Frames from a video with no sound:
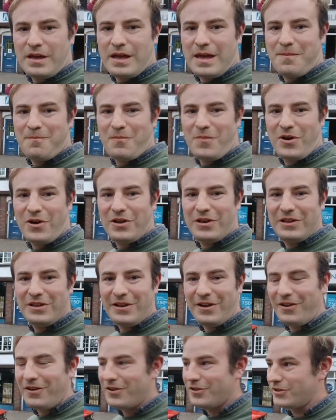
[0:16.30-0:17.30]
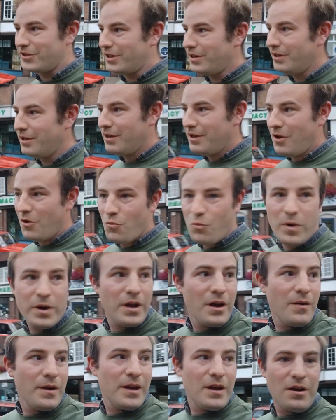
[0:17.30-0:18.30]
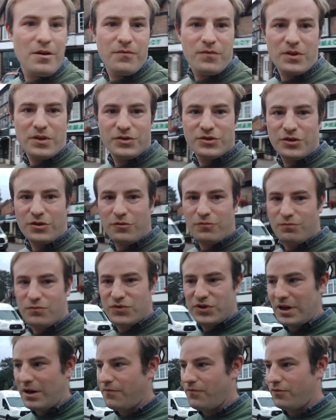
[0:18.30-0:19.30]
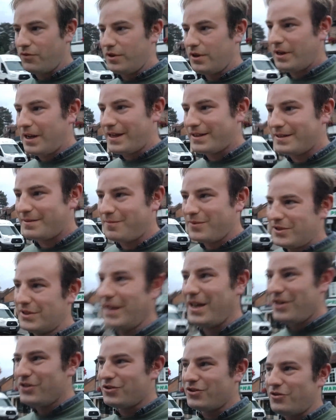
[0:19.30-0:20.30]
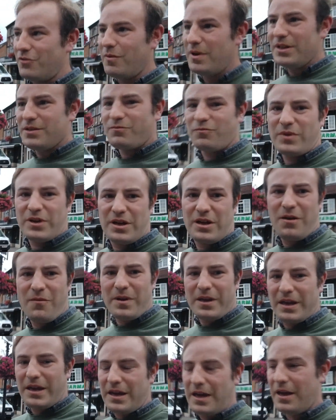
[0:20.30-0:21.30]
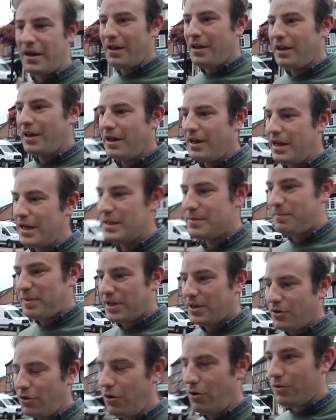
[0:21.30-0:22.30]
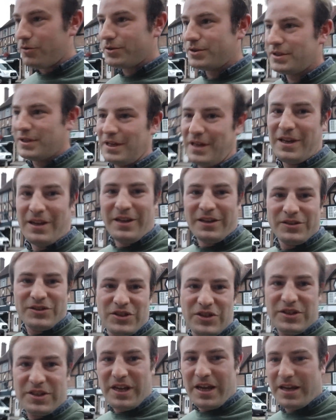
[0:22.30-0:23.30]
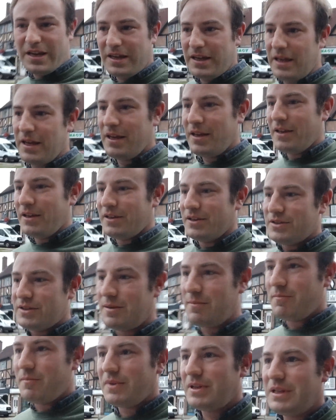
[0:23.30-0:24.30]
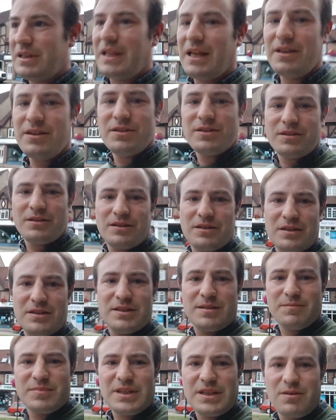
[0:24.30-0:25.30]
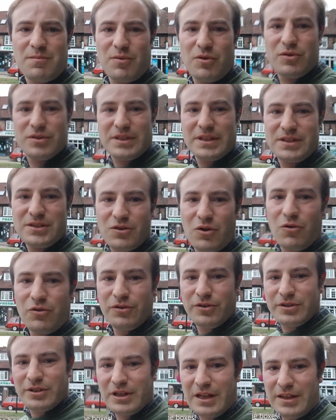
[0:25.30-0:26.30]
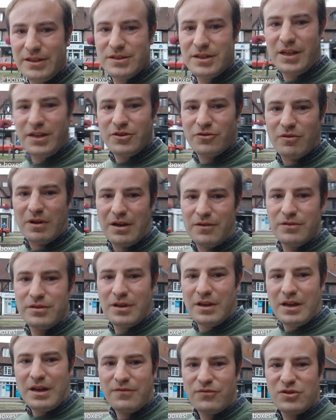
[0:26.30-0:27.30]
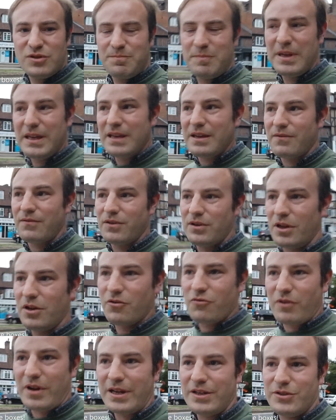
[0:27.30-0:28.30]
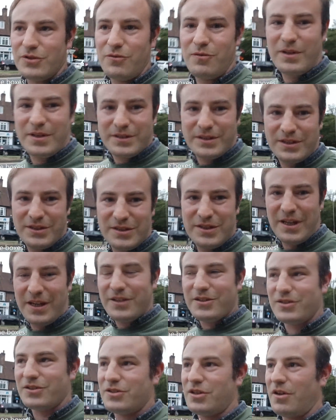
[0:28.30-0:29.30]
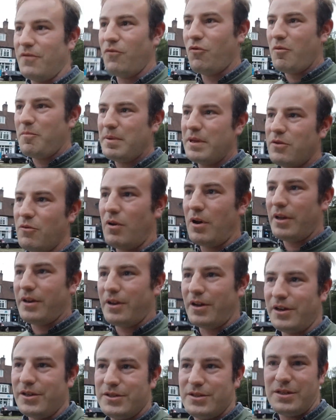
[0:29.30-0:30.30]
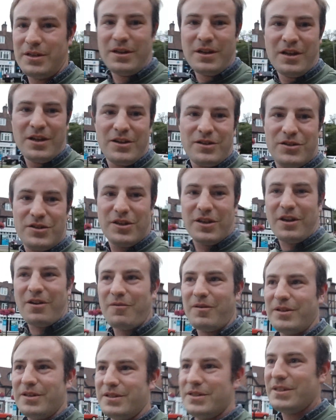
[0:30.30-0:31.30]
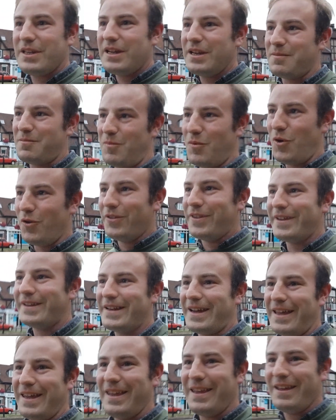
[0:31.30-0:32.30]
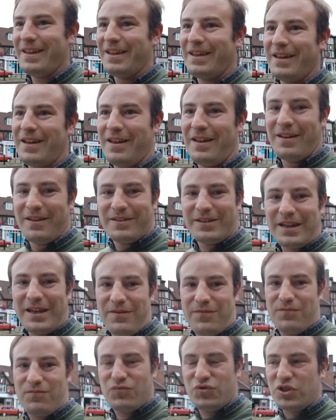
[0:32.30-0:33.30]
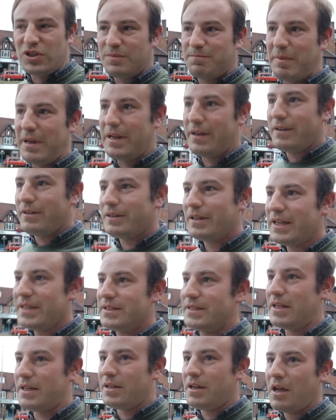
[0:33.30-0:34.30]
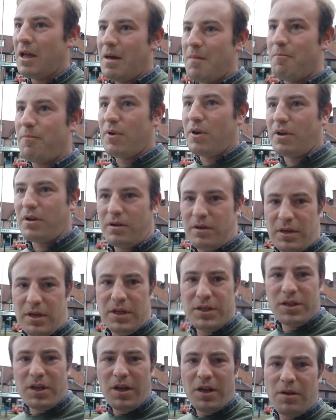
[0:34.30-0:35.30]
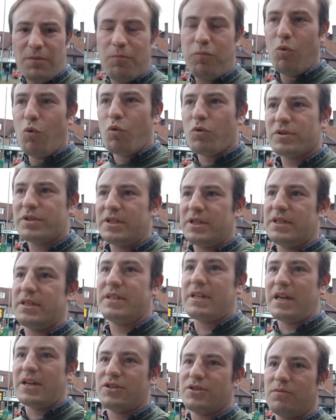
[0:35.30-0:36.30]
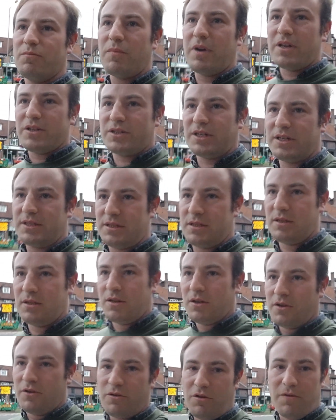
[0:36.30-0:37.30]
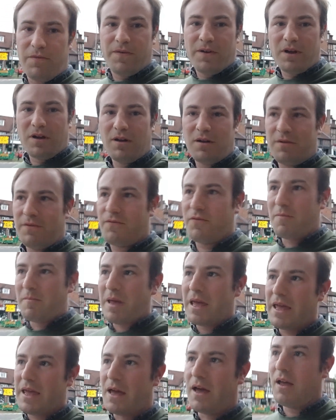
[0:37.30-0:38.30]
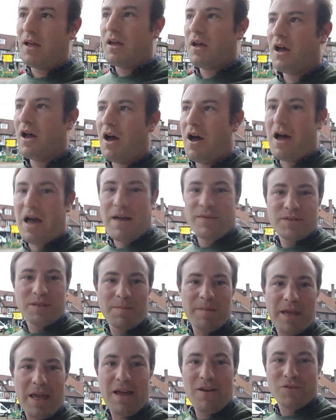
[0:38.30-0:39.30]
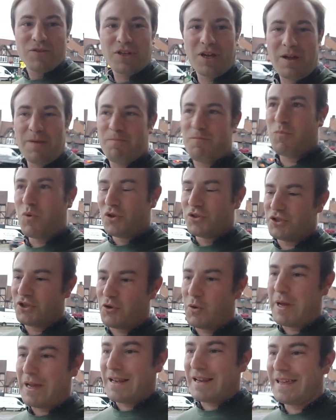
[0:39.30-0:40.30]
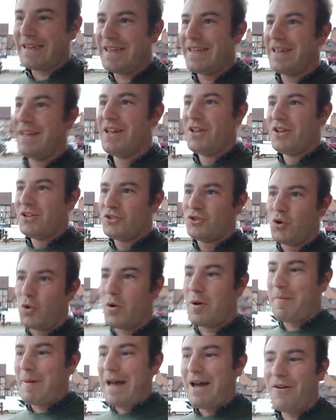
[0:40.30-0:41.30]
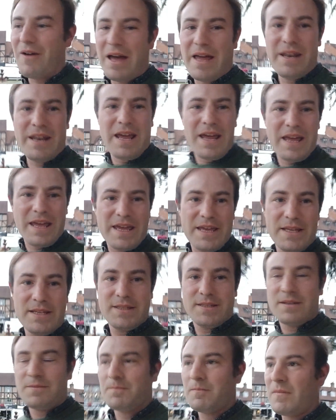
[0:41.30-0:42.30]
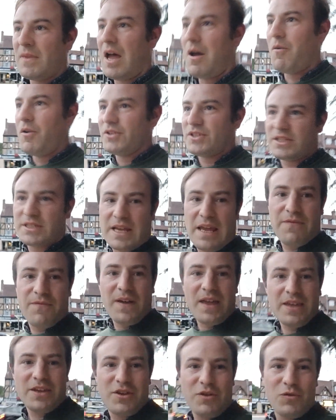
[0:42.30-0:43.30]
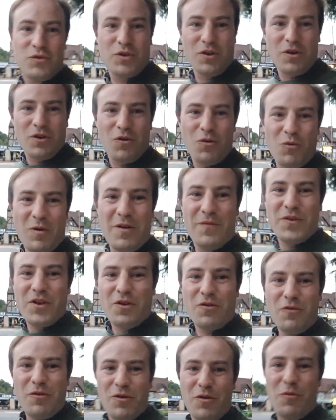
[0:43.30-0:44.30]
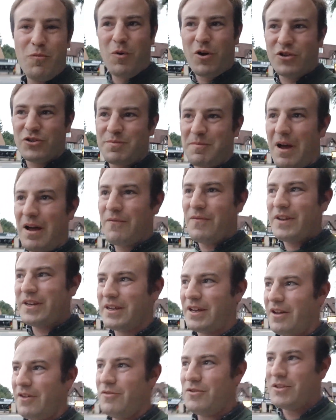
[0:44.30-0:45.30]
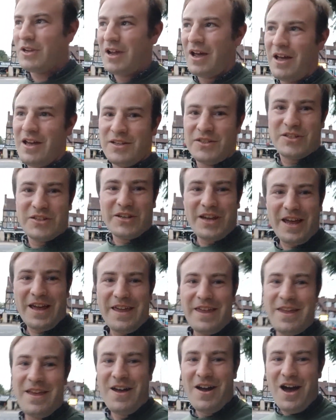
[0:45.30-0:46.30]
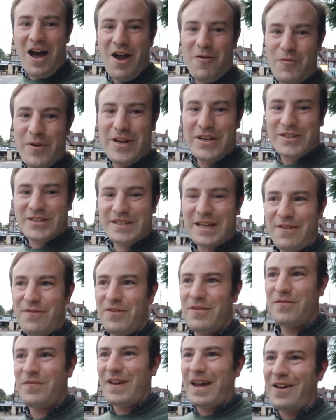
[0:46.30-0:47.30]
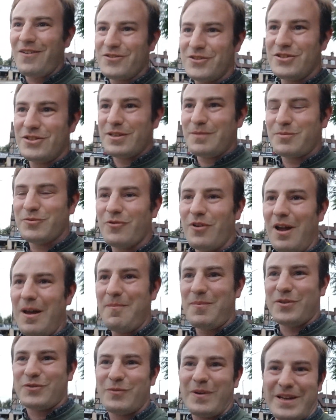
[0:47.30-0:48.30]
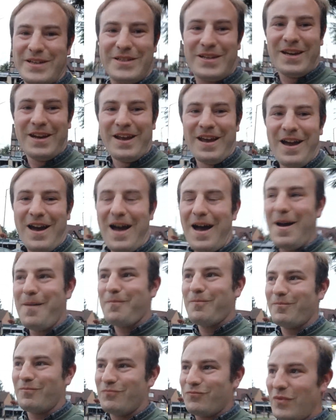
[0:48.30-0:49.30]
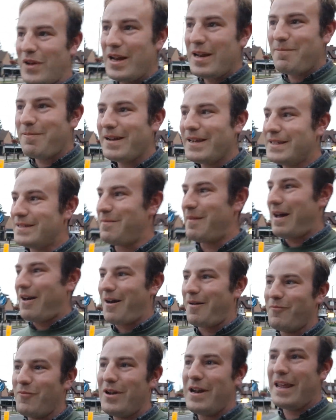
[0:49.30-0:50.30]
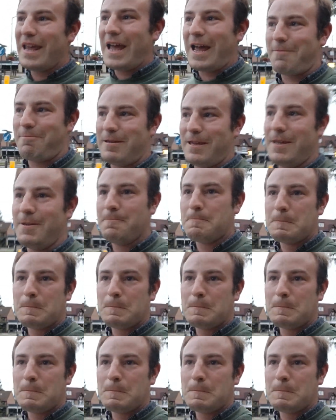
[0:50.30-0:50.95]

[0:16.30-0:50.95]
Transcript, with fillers: in my Lada. We're going over to Chalfont and Latimer Station. The reason we're going here is because today some London, some signal boxes on the London Underground have just been given a Grade 2 listed status. So I thought it'd be quite nice to go and see them on the day they've just been listed. But as I walk to the station, which is not far from here, I have something else I want to quickly talk about, and that is I want to say thank you to all of you who watch my videos. Today I reached 7,000 subscribers, which I'm really pleased about. I'm really happy